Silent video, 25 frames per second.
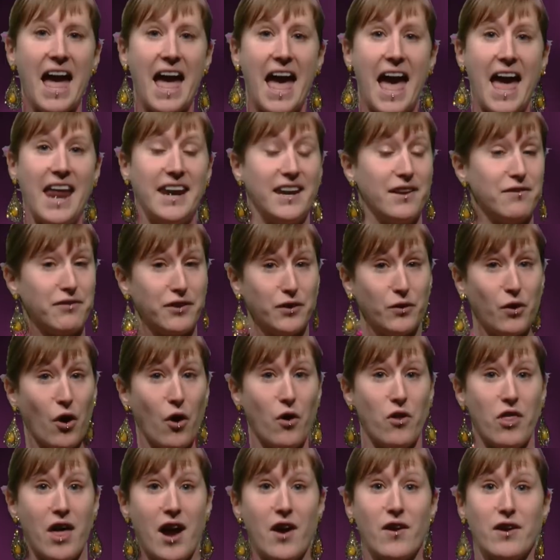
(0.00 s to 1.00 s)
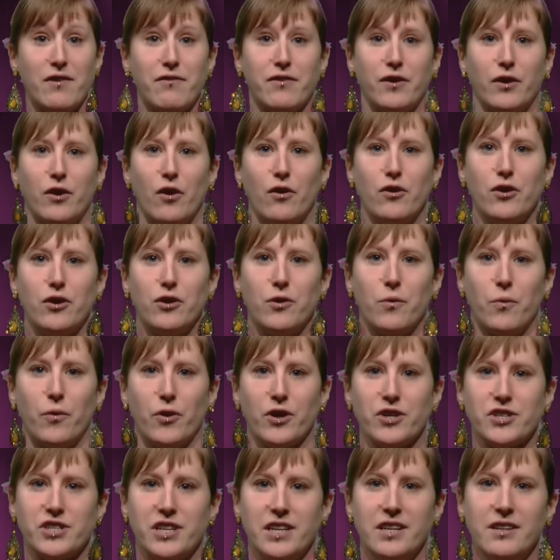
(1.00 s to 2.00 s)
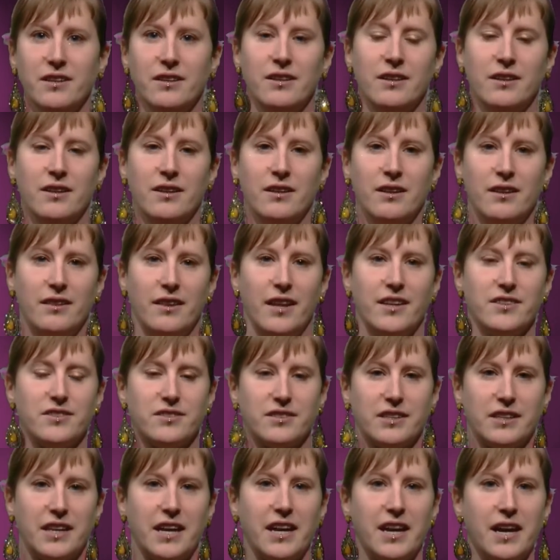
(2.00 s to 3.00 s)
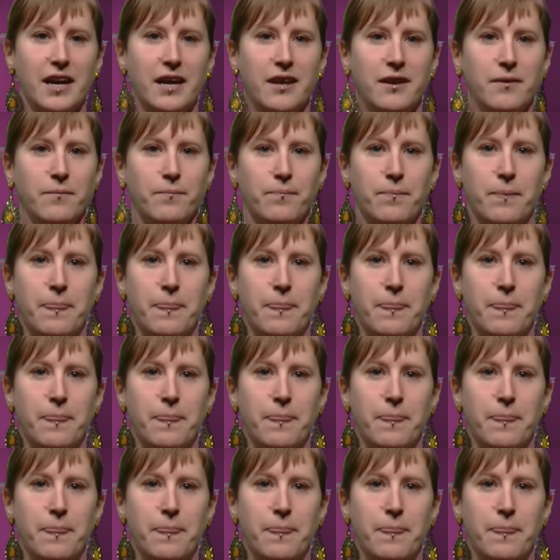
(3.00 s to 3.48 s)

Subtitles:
And if you go there, if you go to the worksheet, let's click it.